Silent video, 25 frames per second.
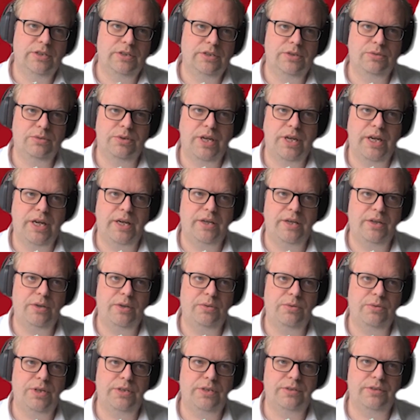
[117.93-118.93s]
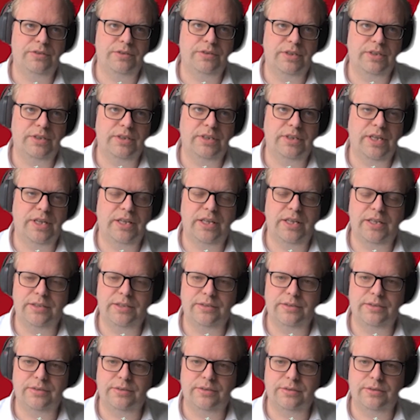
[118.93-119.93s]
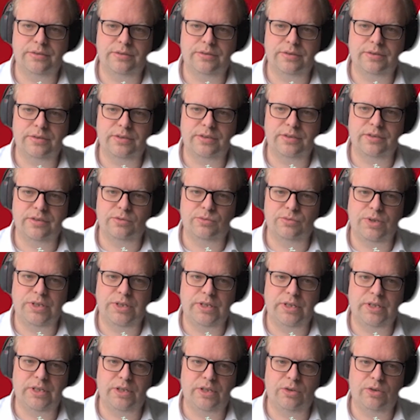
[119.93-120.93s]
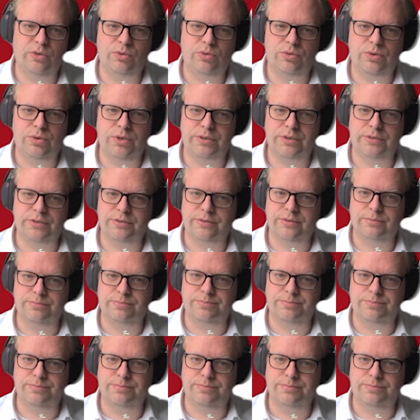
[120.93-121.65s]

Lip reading: UK, US, and Netherlands, Sweden, and the Nordics.